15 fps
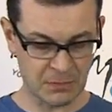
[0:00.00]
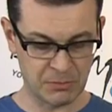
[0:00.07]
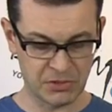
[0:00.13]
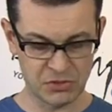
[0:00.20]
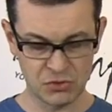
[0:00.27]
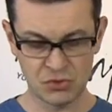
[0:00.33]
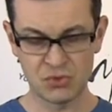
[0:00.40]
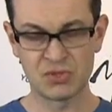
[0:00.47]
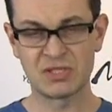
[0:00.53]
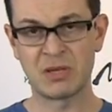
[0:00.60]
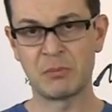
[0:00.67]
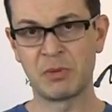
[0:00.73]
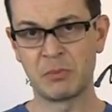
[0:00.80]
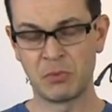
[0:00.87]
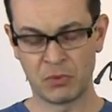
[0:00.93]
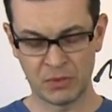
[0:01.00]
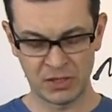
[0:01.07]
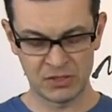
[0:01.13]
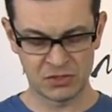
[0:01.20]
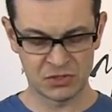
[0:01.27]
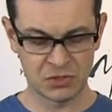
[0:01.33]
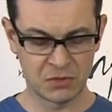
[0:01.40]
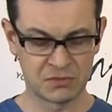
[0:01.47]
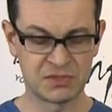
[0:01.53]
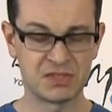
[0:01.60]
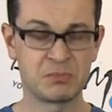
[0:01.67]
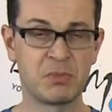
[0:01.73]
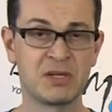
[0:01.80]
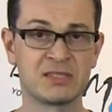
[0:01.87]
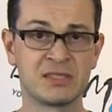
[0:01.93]
I'm pretty sure some people already solved
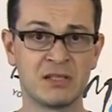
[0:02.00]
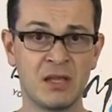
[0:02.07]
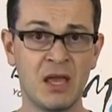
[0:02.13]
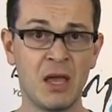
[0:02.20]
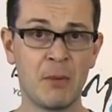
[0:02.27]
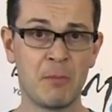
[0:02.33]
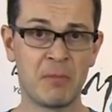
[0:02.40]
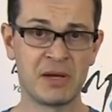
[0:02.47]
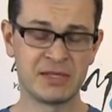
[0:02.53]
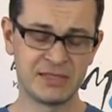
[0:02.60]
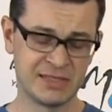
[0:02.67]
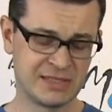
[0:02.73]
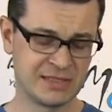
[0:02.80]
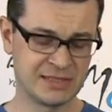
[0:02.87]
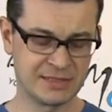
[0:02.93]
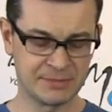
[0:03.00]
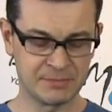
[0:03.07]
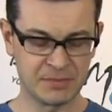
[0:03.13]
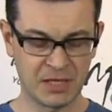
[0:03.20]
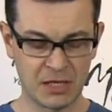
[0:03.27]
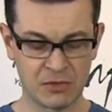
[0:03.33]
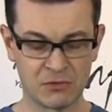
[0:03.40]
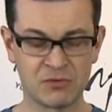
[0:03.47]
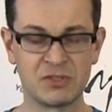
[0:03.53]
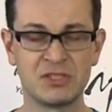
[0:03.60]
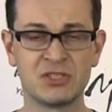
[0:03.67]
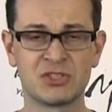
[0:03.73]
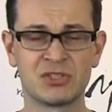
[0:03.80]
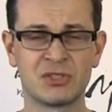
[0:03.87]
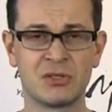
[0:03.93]
this puzzle but this is a kind of
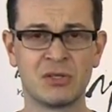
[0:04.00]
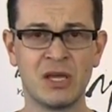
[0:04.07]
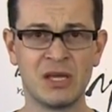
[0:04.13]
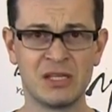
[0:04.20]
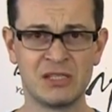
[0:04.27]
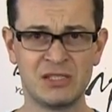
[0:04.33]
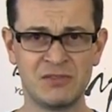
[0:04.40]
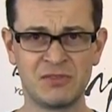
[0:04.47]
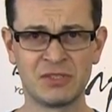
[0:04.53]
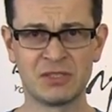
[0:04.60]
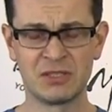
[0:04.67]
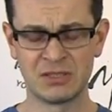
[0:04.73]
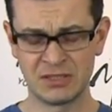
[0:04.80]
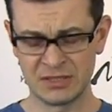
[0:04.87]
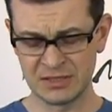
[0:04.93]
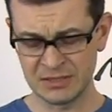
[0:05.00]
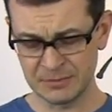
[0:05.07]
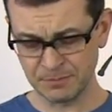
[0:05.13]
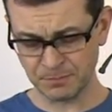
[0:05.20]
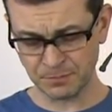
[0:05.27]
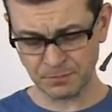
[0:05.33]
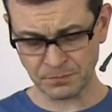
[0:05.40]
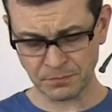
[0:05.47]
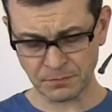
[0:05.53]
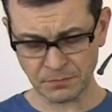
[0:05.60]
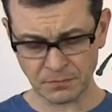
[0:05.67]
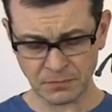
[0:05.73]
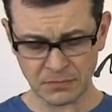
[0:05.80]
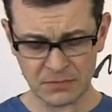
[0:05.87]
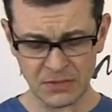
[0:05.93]
additional difficulties
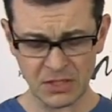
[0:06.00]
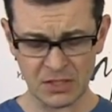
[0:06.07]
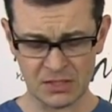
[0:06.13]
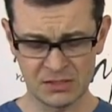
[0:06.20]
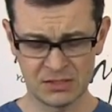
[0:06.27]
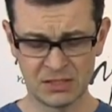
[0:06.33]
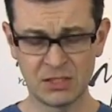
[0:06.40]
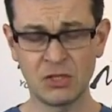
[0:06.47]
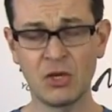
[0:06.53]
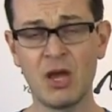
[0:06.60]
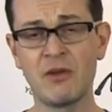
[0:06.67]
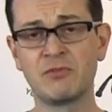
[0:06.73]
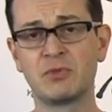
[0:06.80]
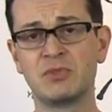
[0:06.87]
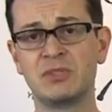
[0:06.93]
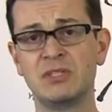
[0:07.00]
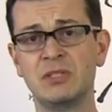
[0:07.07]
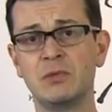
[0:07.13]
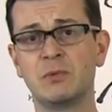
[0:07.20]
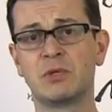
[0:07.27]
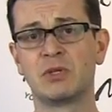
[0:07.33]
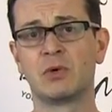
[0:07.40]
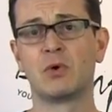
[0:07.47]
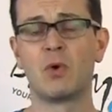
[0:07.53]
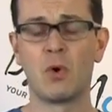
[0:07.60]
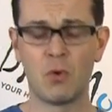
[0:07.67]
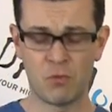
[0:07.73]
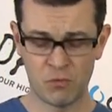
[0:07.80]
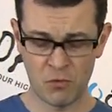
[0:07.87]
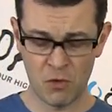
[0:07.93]
that you have to deal when you
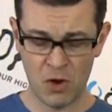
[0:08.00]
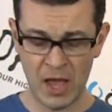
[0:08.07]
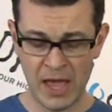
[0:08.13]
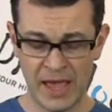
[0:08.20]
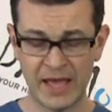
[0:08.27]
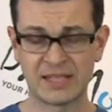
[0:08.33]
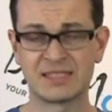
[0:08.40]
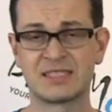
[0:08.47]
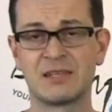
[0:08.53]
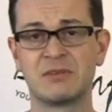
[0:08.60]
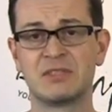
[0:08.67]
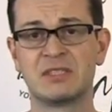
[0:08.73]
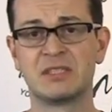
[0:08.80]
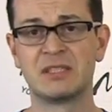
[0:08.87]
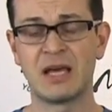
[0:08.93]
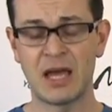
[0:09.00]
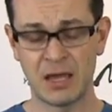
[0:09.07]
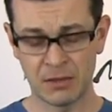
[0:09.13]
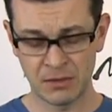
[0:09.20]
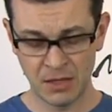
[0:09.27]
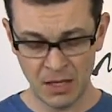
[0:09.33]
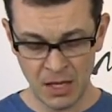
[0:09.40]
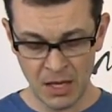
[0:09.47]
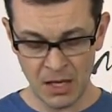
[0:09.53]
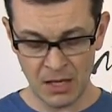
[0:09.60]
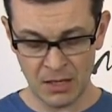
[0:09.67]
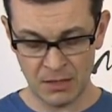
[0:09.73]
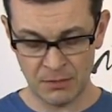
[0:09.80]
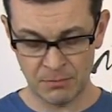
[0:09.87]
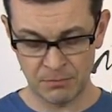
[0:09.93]
go for X79
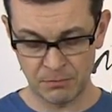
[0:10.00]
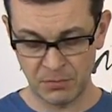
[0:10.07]
um,